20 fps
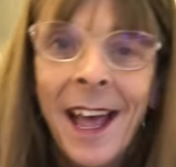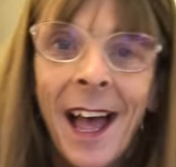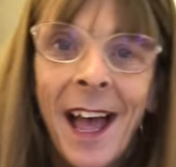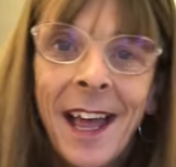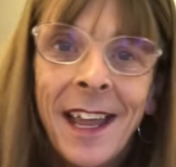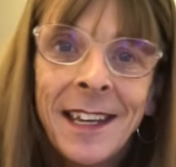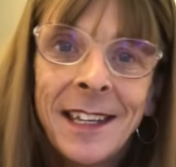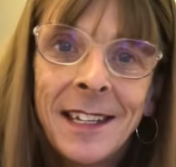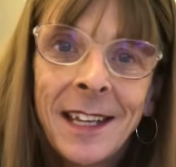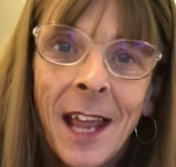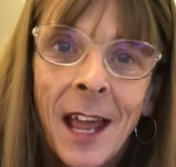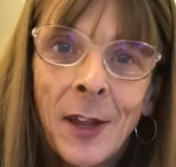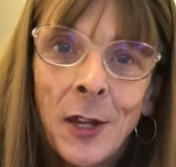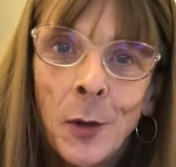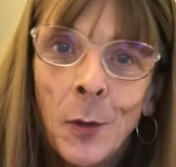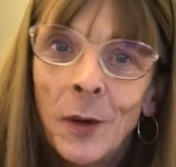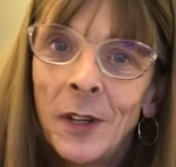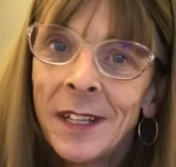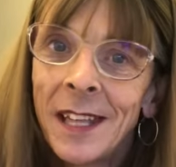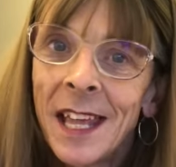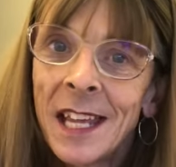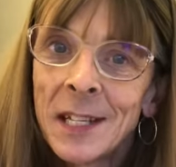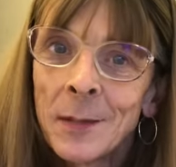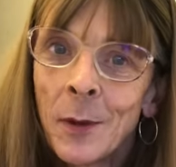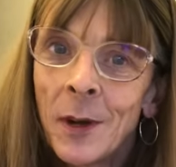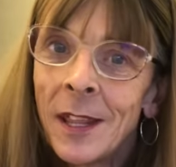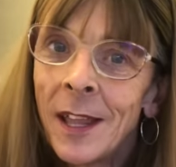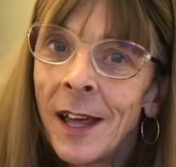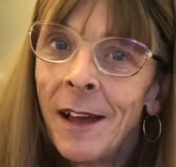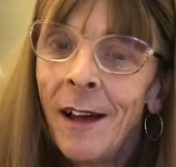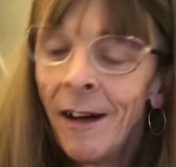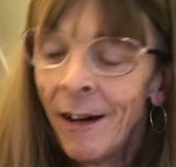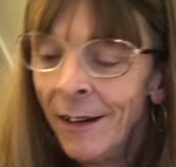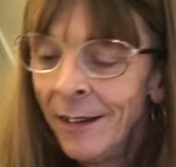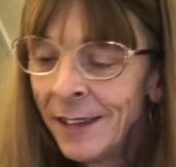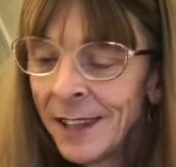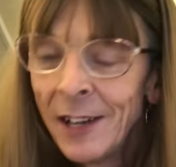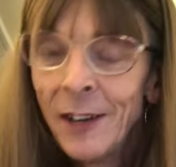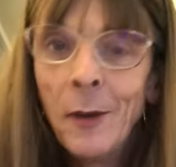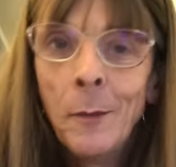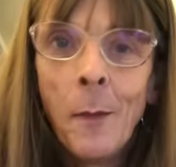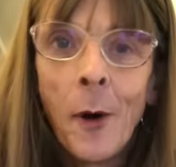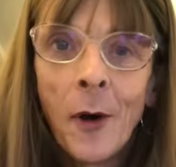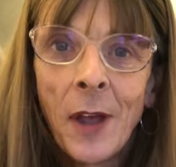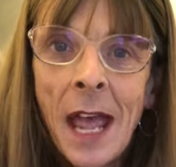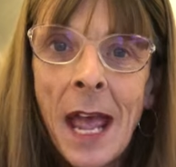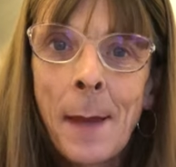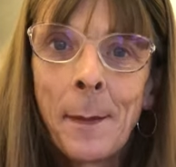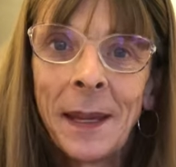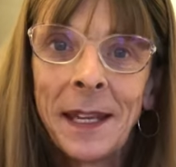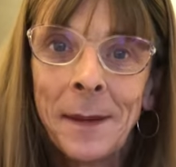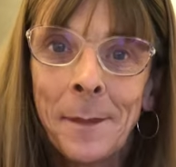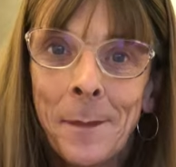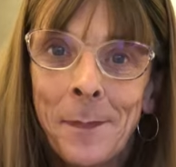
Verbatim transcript: and you wouldn't guess where they are, they're in Miami.